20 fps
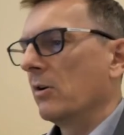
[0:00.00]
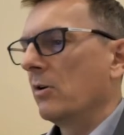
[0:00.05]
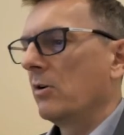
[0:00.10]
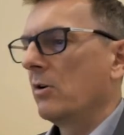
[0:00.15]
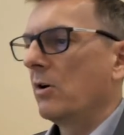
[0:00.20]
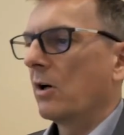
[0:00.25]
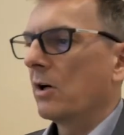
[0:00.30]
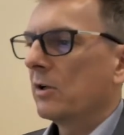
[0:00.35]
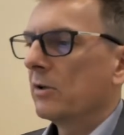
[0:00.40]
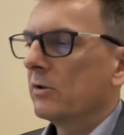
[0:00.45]

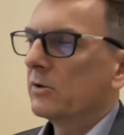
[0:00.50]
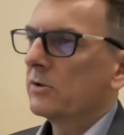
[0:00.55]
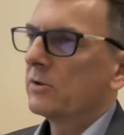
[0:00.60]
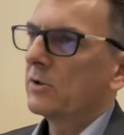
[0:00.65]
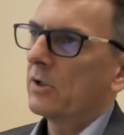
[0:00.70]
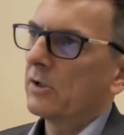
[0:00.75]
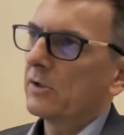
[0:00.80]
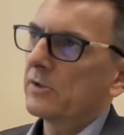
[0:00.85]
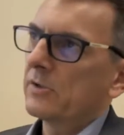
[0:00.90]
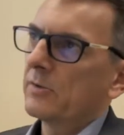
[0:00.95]
Gartner
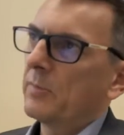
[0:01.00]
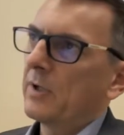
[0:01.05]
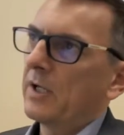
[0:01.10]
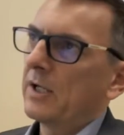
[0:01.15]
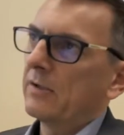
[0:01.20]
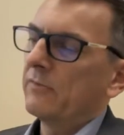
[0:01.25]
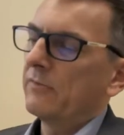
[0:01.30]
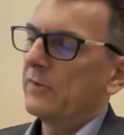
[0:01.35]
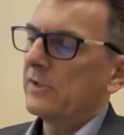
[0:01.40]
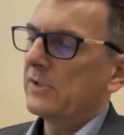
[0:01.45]
talks
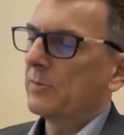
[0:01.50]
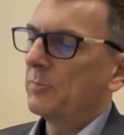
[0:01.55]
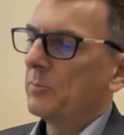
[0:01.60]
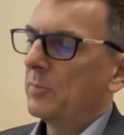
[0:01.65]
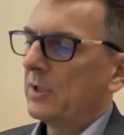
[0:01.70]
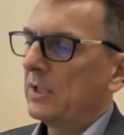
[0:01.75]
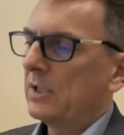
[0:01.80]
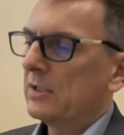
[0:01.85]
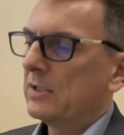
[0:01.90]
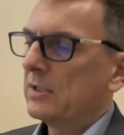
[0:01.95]
about
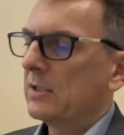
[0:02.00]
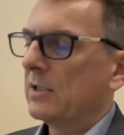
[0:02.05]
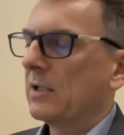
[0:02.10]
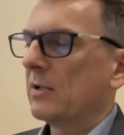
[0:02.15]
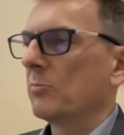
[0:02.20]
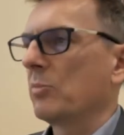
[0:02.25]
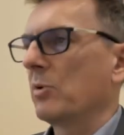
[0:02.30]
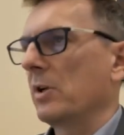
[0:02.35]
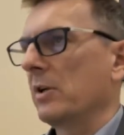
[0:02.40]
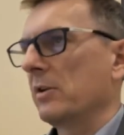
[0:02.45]
visibility
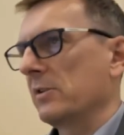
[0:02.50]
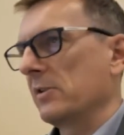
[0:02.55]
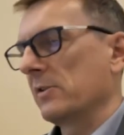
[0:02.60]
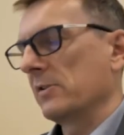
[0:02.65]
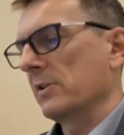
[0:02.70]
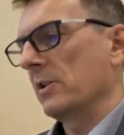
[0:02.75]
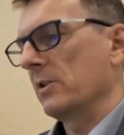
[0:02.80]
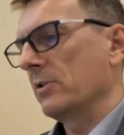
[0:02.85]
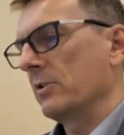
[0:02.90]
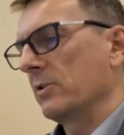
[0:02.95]
and
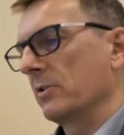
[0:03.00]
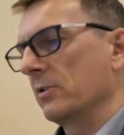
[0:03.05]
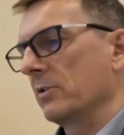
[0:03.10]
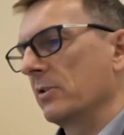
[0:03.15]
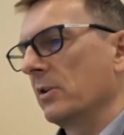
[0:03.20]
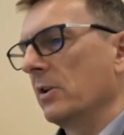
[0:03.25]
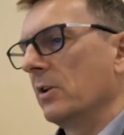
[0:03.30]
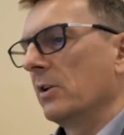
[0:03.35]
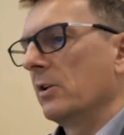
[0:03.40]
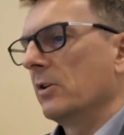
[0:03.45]
prioritization.
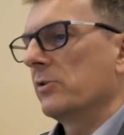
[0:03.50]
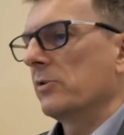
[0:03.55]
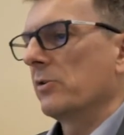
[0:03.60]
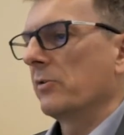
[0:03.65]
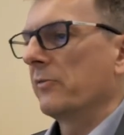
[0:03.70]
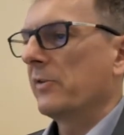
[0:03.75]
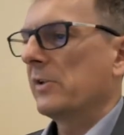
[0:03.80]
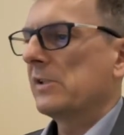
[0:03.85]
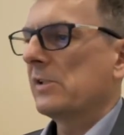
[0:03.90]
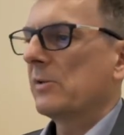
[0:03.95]
So
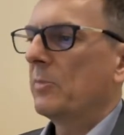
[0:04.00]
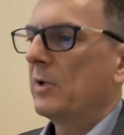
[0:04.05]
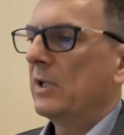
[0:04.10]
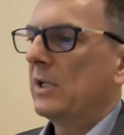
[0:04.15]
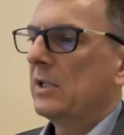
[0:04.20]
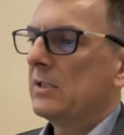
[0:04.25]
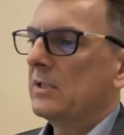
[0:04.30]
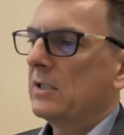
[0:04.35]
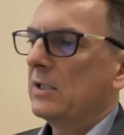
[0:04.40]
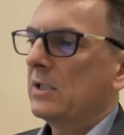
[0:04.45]

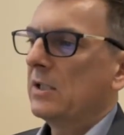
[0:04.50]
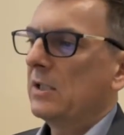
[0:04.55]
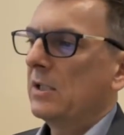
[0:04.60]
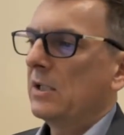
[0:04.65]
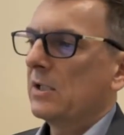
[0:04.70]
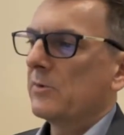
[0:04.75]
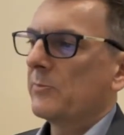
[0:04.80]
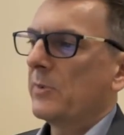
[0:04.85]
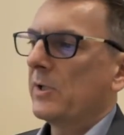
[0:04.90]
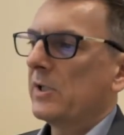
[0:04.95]
visibility
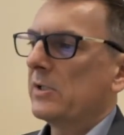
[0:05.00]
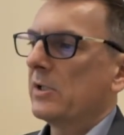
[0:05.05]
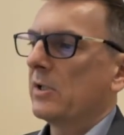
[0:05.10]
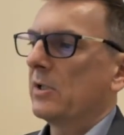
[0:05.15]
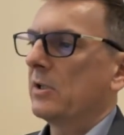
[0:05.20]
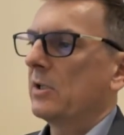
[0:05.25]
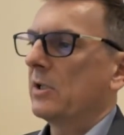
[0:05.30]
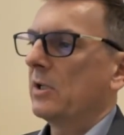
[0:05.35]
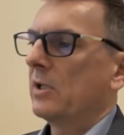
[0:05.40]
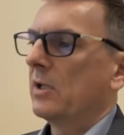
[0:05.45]
is
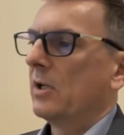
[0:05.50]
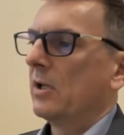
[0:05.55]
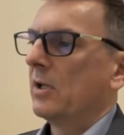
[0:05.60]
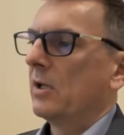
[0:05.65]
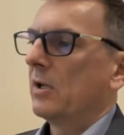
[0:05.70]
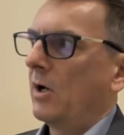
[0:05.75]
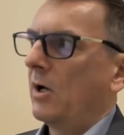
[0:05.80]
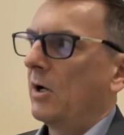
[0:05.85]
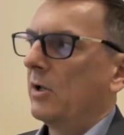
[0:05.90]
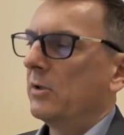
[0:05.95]
basically
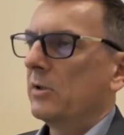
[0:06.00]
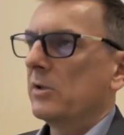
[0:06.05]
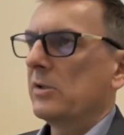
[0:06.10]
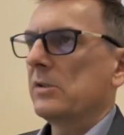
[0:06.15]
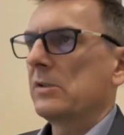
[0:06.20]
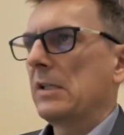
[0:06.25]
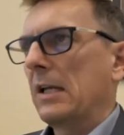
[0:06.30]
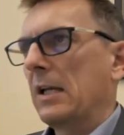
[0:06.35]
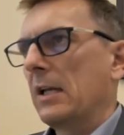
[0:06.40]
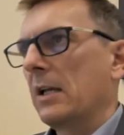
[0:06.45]

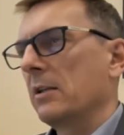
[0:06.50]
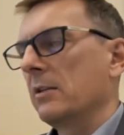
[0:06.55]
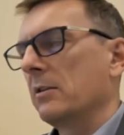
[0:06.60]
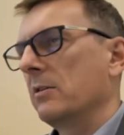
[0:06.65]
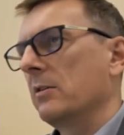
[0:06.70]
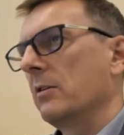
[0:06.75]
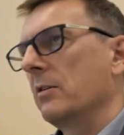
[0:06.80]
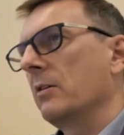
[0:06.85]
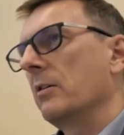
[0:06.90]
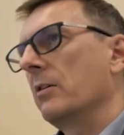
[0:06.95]
understand
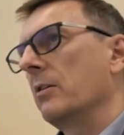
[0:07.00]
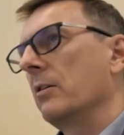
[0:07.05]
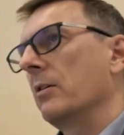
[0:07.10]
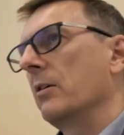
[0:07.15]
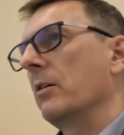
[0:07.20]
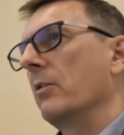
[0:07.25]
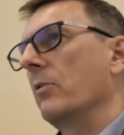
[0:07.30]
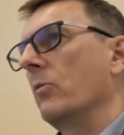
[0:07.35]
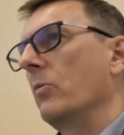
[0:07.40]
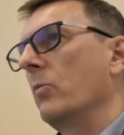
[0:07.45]

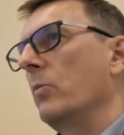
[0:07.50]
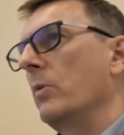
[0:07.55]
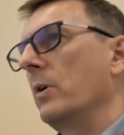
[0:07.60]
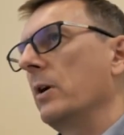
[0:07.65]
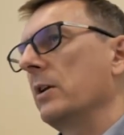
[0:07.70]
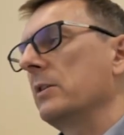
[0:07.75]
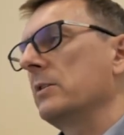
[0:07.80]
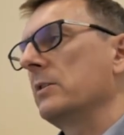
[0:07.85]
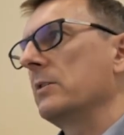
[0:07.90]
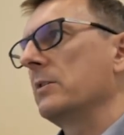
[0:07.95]

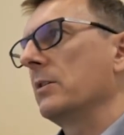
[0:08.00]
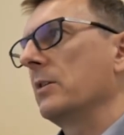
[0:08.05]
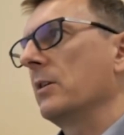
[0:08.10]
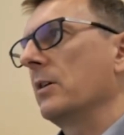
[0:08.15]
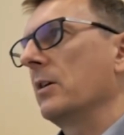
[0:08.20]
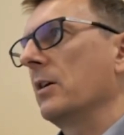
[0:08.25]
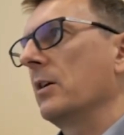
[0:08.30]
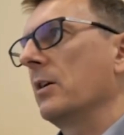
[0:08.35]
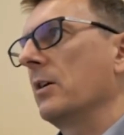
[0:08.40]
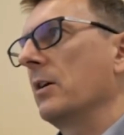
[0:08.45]
what
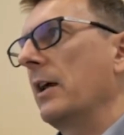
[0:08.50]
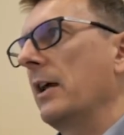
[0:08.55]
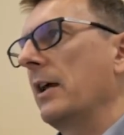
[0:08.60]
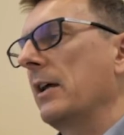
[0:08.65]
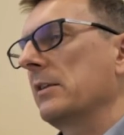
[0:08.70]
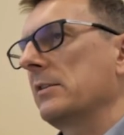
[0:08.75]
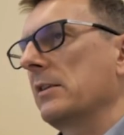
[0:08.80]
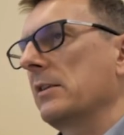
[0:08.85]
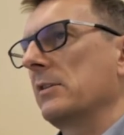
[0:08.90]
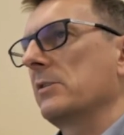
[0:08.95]

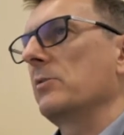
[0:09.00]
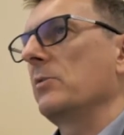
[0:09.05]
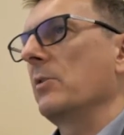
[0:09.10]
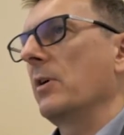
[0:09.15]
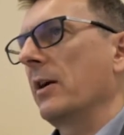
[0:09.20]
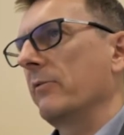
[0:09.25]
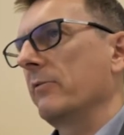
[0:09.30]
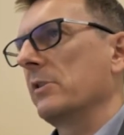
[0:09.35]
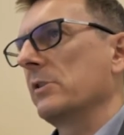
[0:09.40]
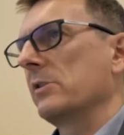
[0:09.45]
assets you
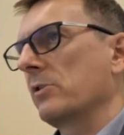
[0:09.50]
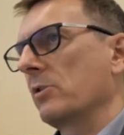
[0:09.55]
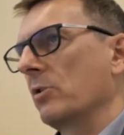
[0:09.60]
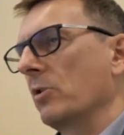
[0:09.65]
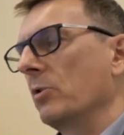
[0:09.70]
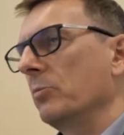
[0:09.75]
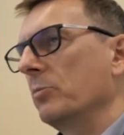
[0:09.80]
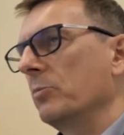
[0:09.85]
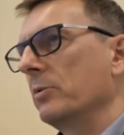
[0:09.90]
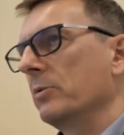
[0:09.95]
have in
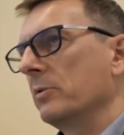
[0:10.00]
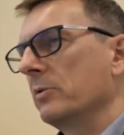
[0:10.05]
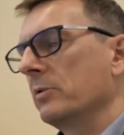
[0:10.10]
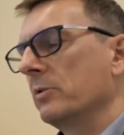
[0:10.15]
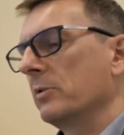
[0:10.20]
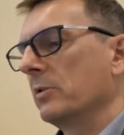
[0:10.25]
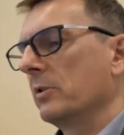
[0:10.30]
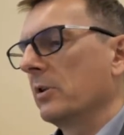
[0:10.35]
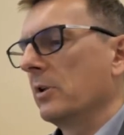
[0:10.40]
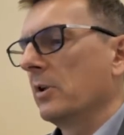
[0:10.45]
scope.
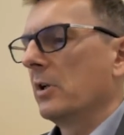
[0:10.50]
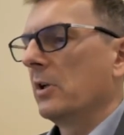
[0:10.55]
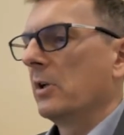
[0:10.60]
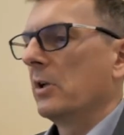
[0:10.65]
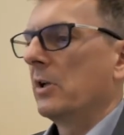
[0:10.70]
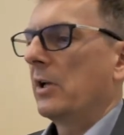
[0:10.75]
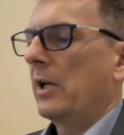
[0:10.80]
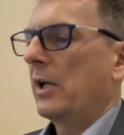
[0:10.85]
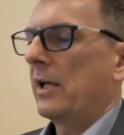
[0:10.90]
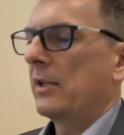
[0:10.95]

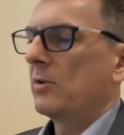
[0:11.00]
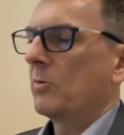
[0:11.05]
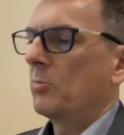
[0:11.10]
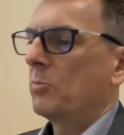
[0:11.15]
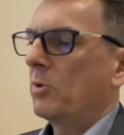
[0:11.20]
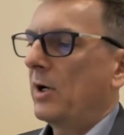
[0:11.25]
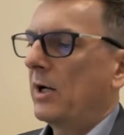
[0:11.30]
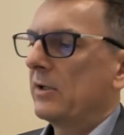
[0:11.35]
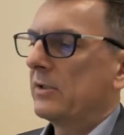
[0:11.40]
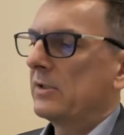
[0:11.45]
And the
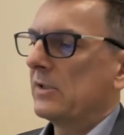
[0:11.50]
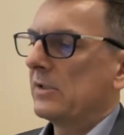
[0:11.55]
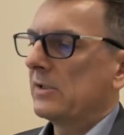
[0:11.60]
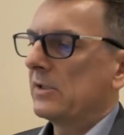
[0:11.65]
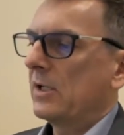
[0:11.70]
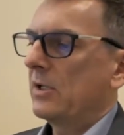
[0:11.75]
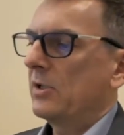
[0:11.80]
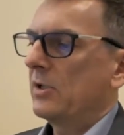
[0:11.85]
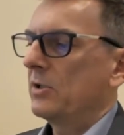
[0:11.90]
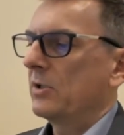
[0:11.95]

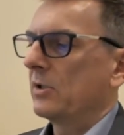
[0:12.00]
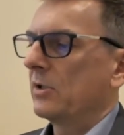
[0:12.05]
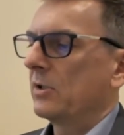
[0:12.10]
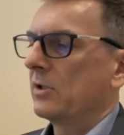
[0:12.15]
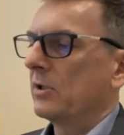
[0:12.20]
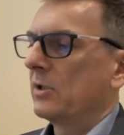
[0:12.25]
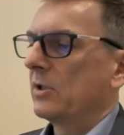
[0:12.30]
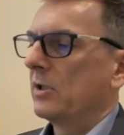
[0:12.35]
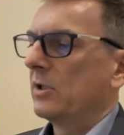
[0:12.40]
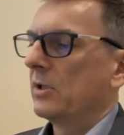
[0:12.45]
prioritization
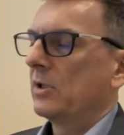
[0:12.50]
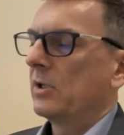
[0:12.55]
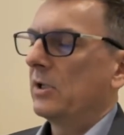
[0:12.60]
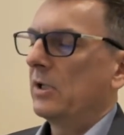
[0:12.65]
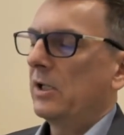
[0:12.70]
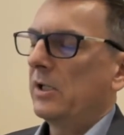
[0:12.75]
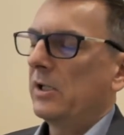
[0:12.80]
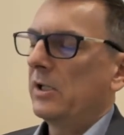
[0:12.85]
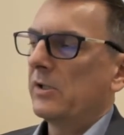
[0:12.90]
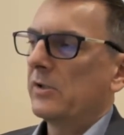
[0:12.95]

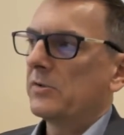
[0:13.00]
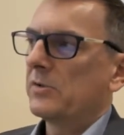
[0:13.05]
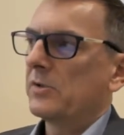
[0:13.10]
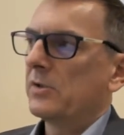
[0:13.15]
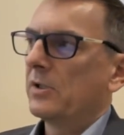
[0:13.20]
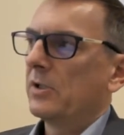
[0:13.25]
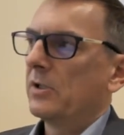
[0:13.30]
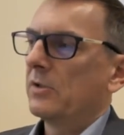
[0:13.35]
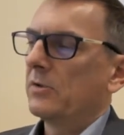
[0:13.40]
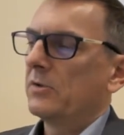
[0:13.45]
is
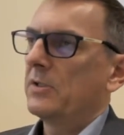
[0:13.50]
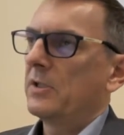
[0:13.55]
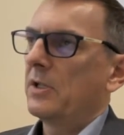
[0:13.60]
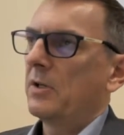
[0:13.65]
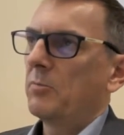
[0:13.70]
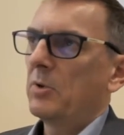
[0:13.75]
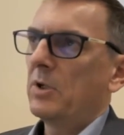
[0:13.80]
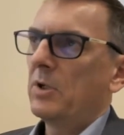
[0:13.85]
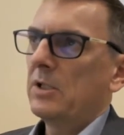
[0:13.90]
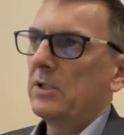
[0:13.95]
the
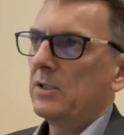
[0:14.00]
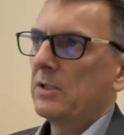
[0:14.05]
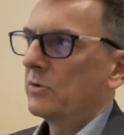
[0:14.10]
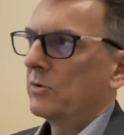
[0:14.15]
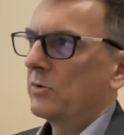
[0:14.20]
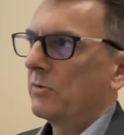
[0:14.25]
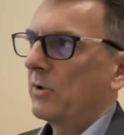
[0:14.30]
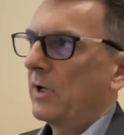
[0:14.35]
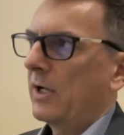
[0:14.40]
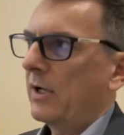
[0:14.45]
ability
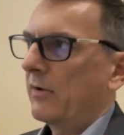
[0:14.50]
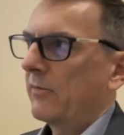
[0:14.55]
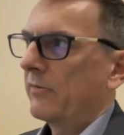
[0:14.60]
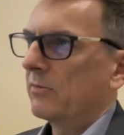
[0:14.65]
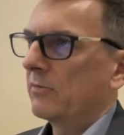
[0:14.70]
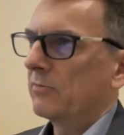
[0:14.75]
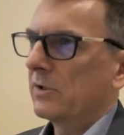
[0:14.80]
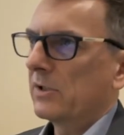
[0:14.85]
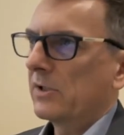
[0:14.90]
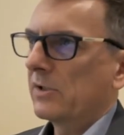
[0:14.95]
to have
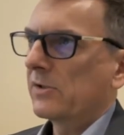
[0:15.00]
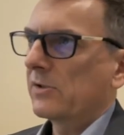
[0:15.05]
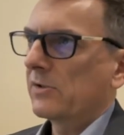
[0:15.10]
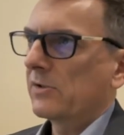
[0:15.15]
a risk